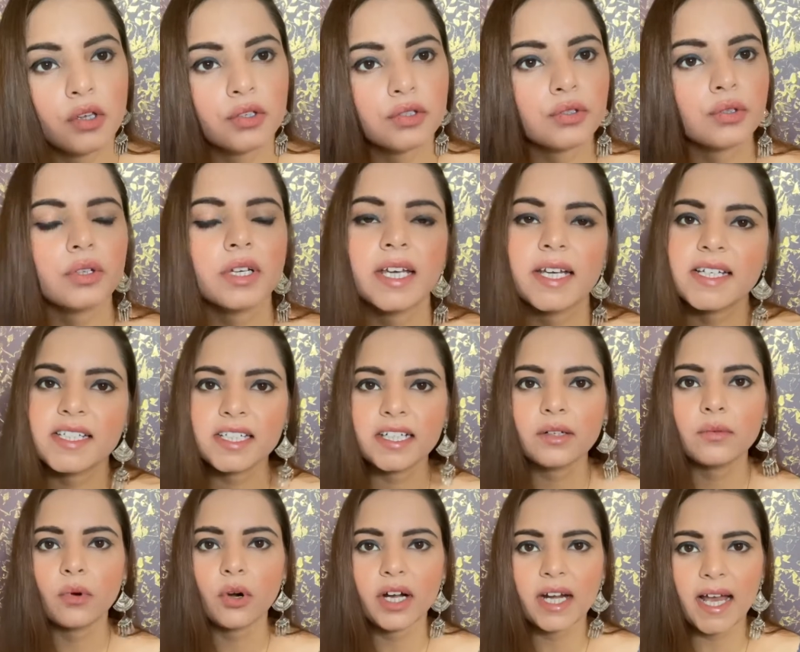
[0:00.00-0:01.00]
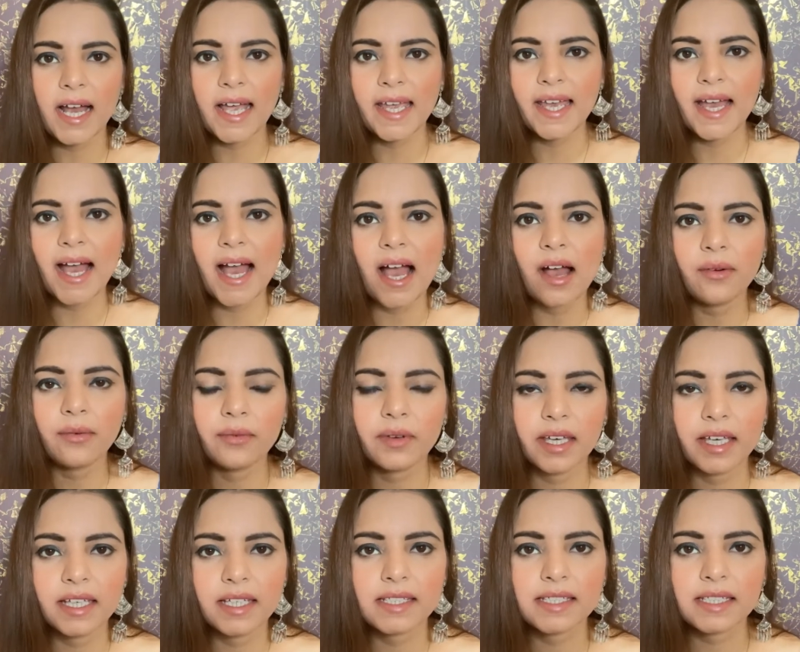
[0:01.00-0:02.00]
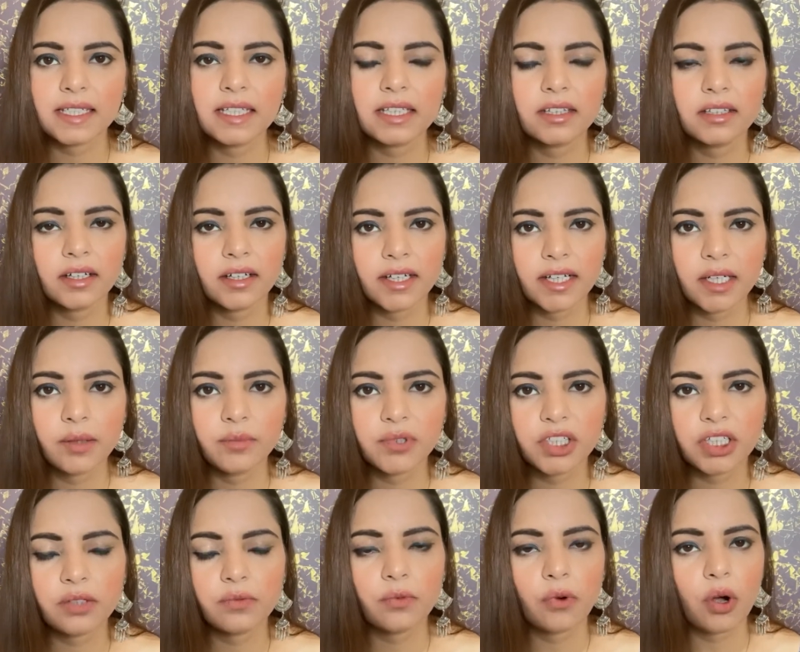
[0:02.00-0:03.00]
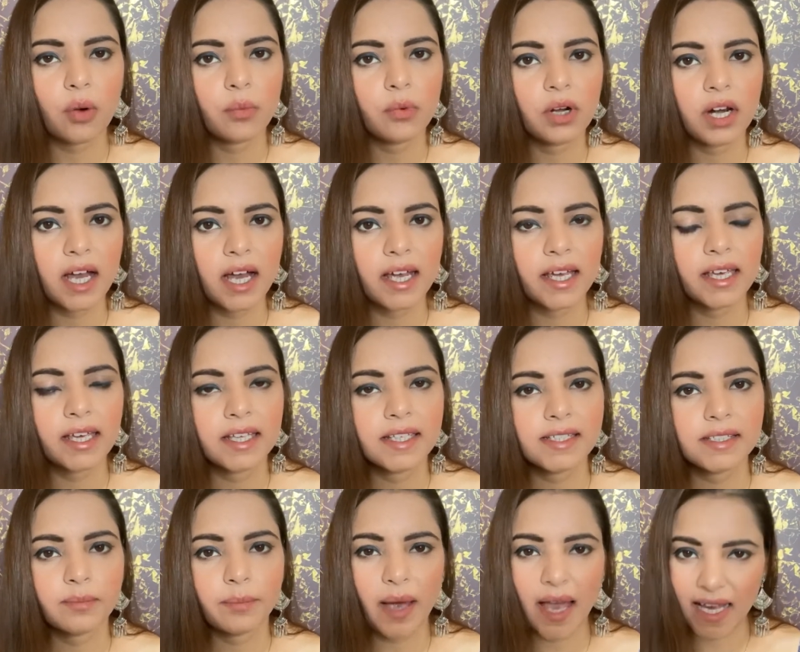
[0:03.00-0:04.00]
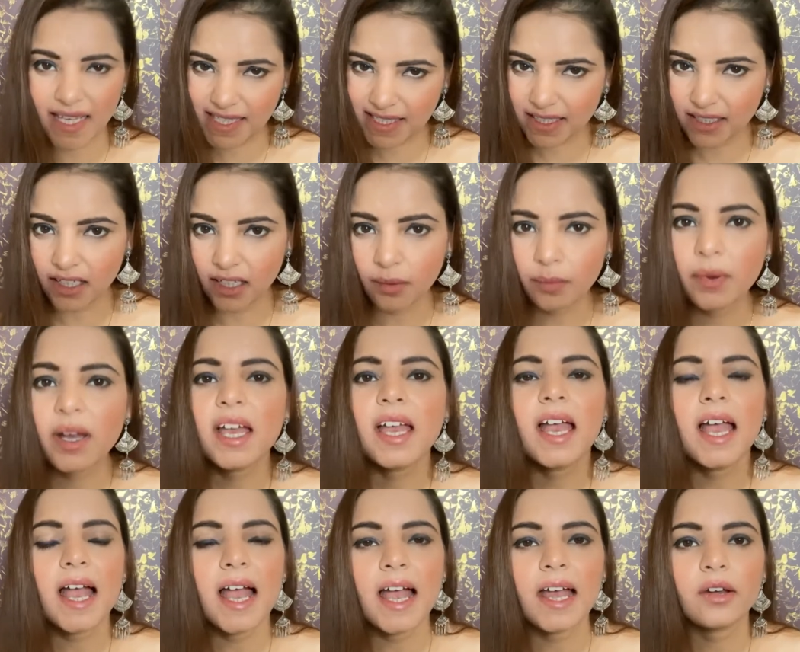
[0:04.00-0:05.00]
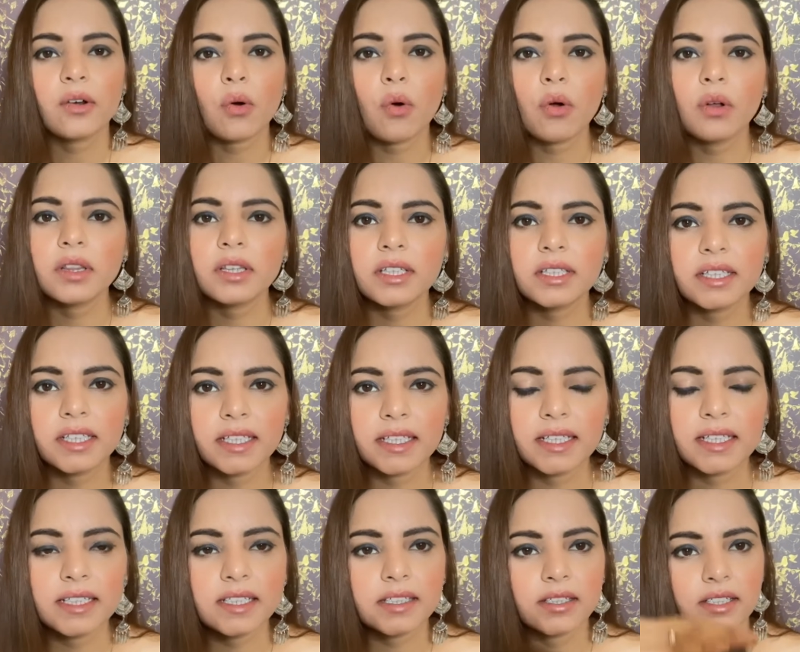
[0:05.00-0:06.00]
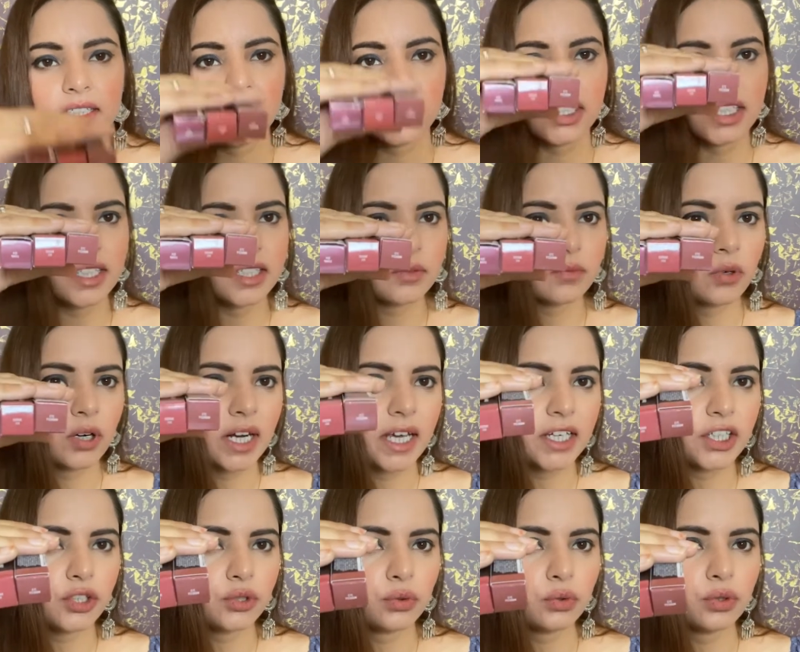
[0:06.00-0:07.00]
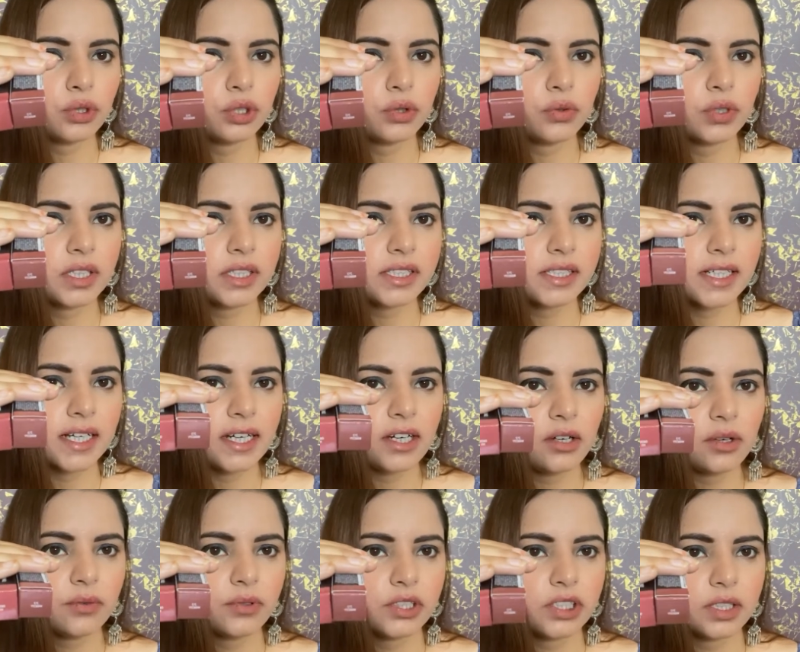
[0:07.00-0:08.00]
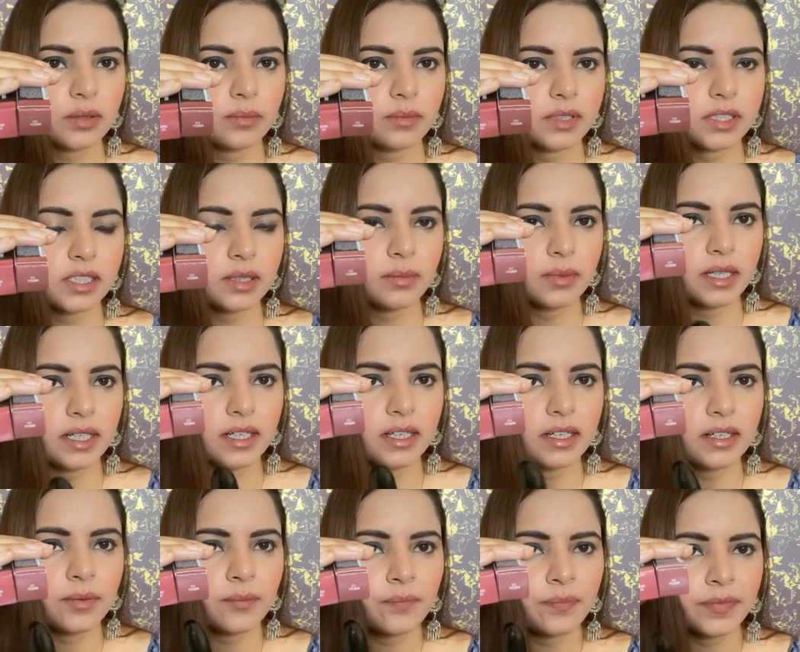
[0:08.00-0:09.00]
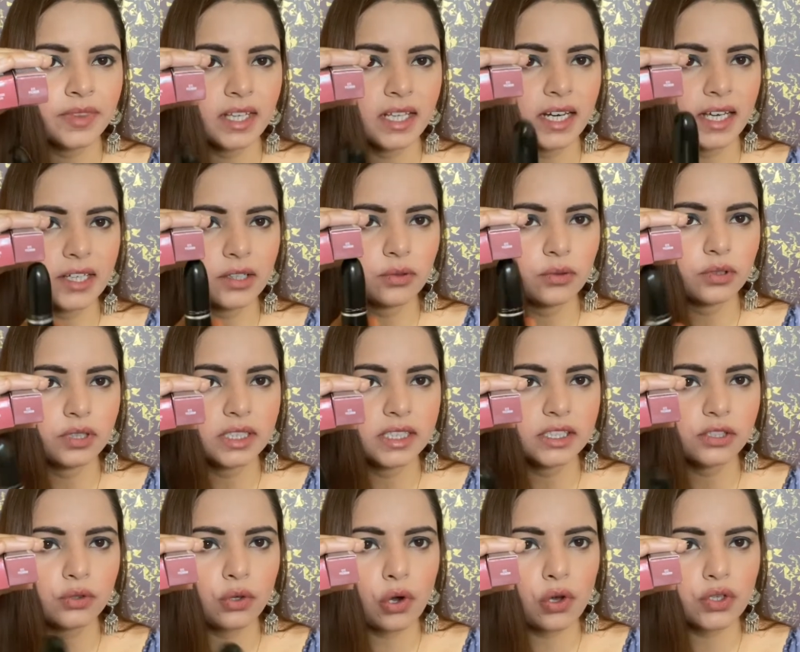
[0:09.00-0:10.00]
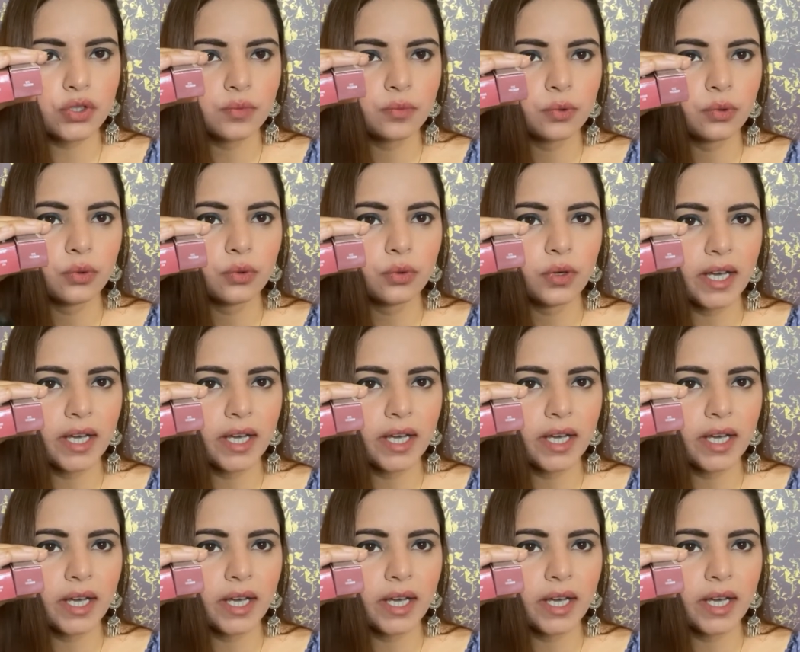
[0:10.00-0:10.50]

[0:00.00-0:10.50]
So next shade what I have is in the cream sheen formula is MAC Syrup, and all the three shades what I showed you, it's kind of similar, like, you know, these Cosmo